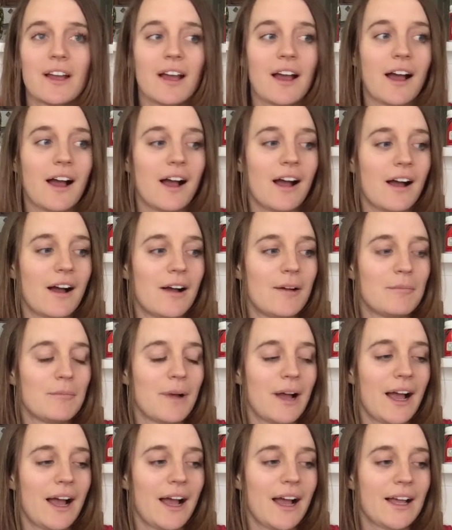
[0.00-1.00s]

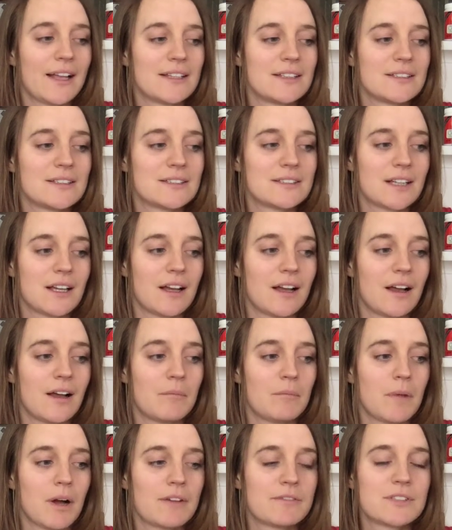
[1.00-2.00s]

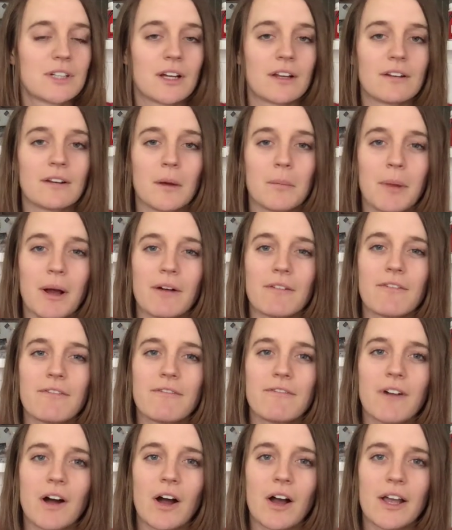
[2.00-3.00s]
I've done about
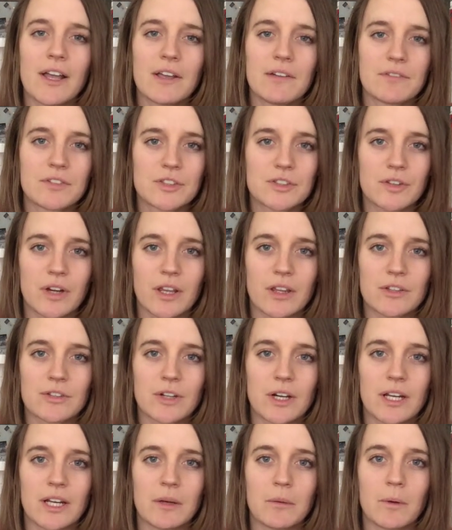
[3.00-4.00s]
five strength
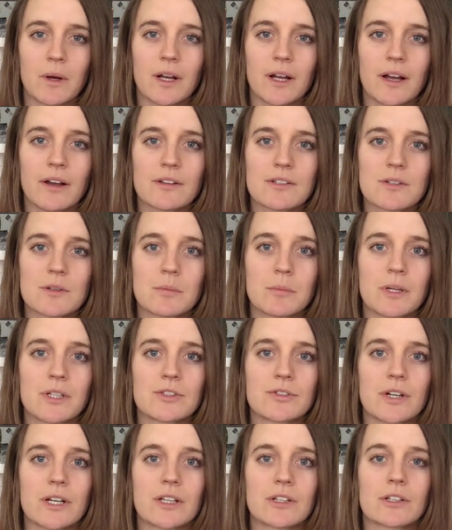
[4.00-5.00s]
training workouts with my
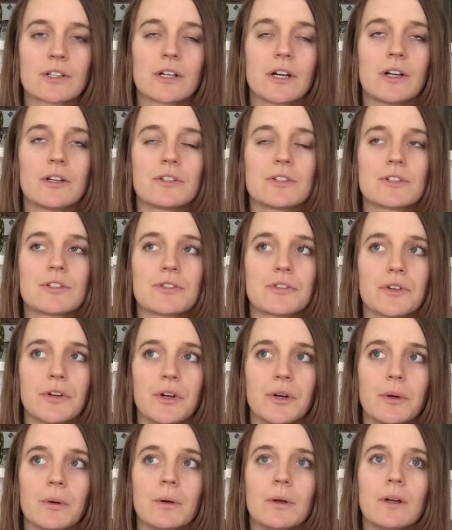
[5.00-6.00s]
strength coach,
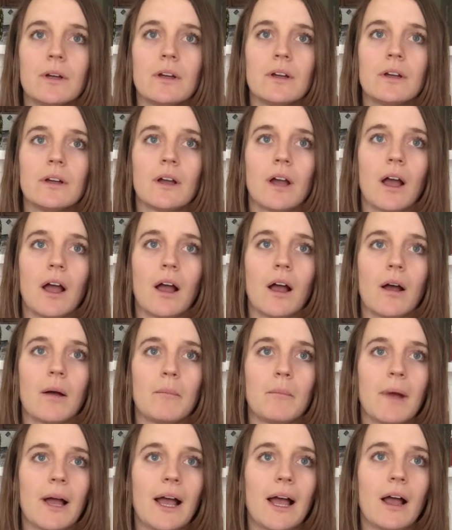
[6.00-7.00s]
Drew,
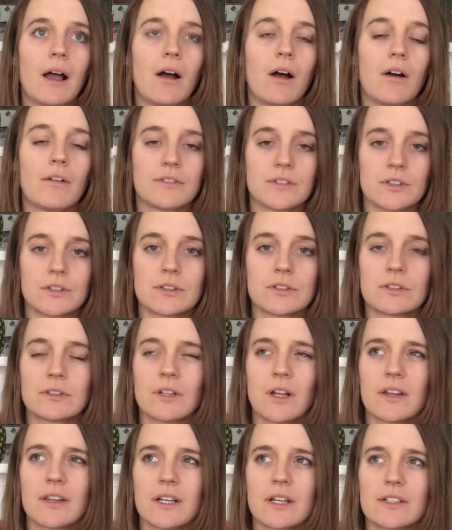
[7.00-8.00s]
after
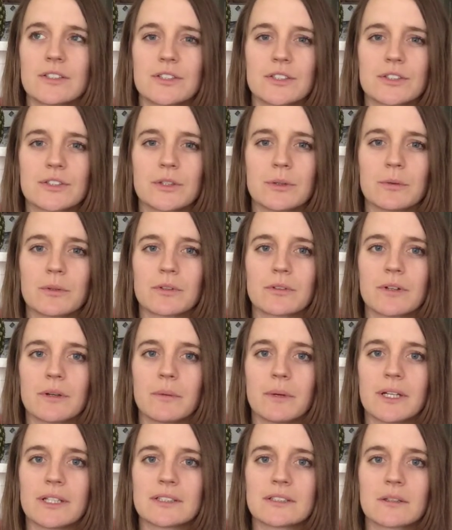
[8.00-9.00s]
I think I took 2 or 3
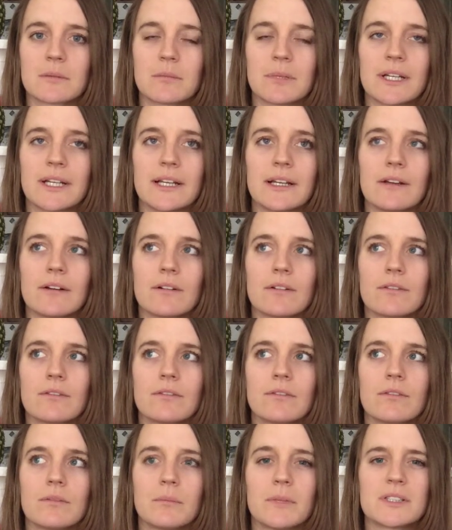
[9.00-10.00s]
weeks completely
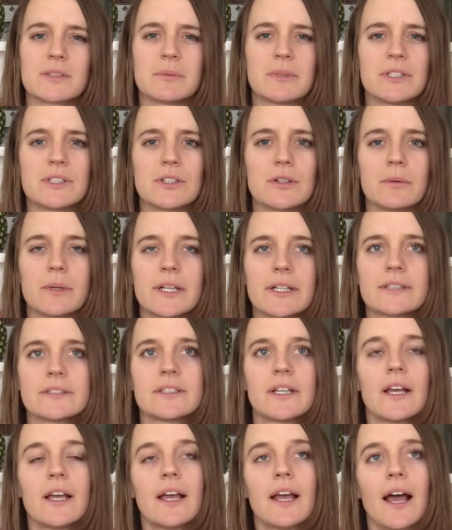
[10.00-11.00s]
off. Must have been 2 weeks.
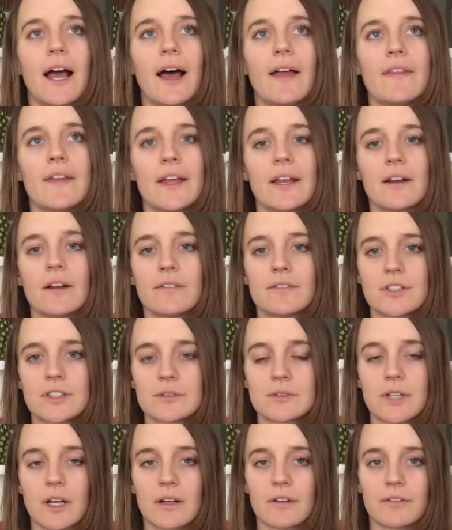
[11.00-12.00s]
And then I've
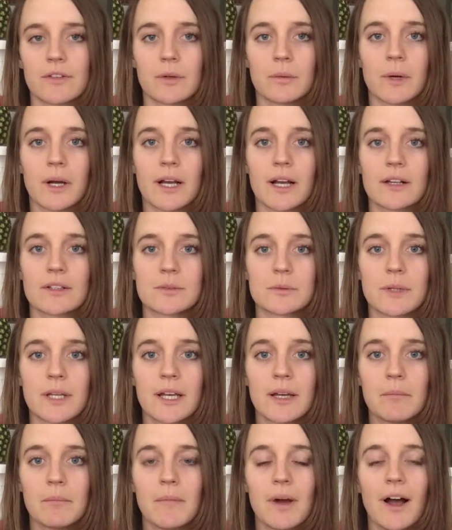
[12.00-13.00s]
just done a few workouts with
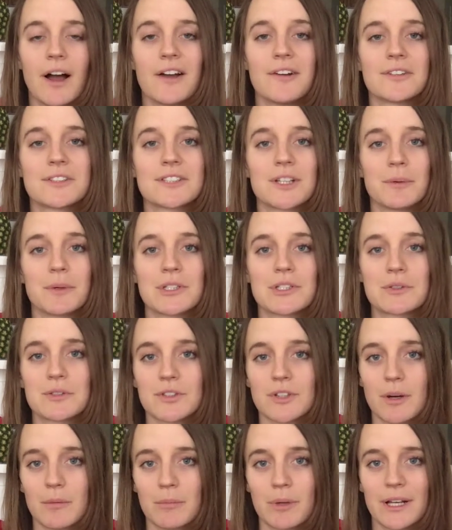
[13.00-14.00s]
him. I also went to a
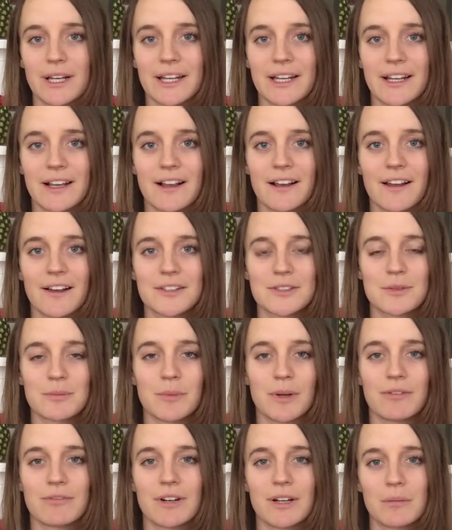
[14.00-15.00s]
trampolining class with
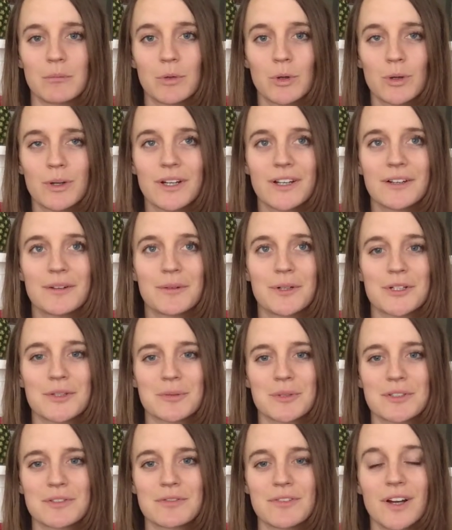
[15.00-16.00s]
my friend Morgan, which
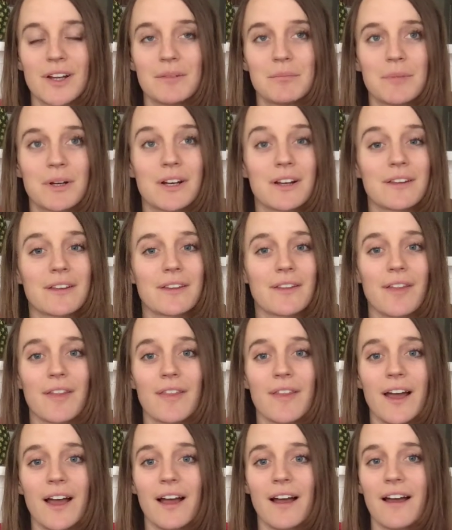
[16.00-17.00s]
was fun, but other than
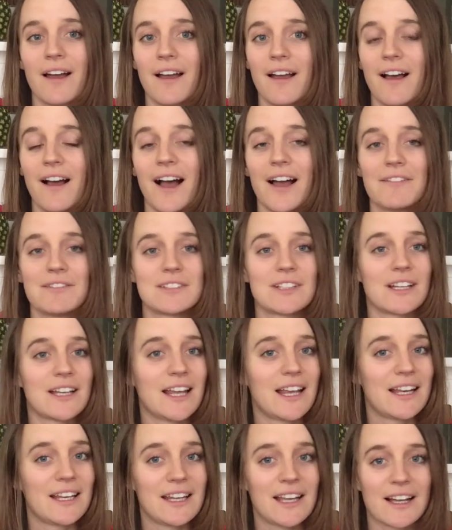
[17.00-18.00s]
that, I haven't done
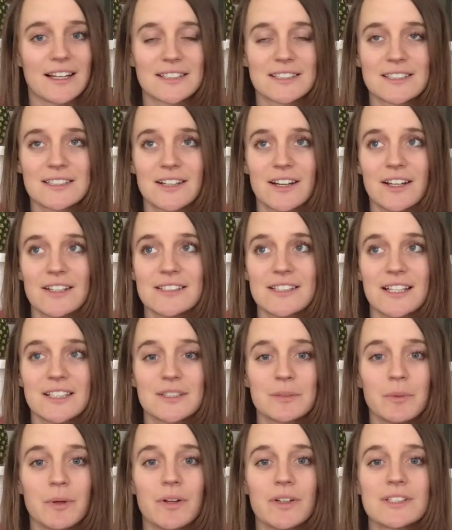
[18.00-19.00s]
any exercise, and
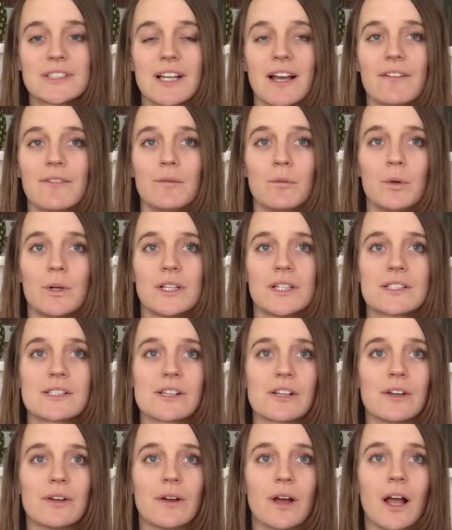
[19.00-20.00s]
to be honest, I haven't wanted
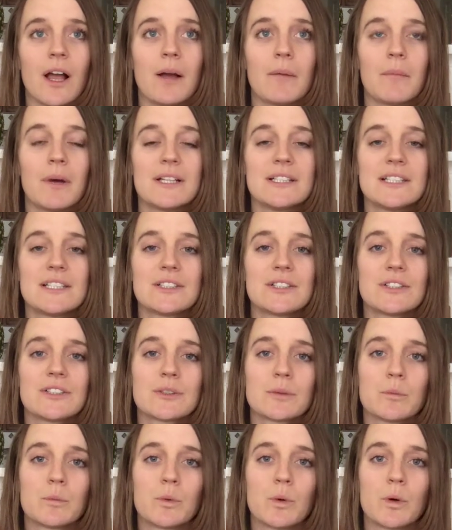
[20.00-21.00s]
to. I did do
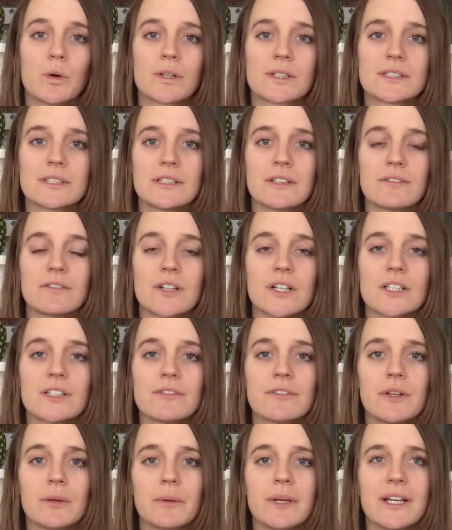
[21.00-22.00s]
some walks in the first
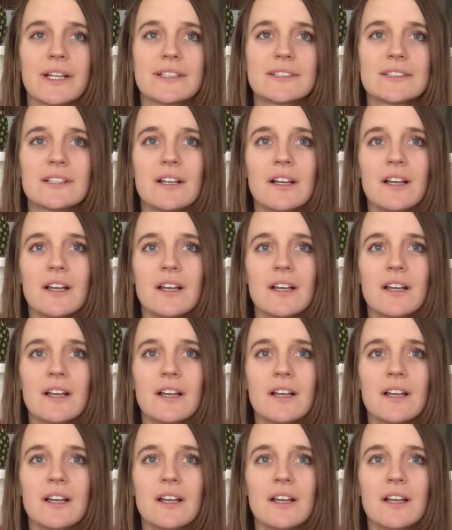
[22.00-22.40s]
few weeks,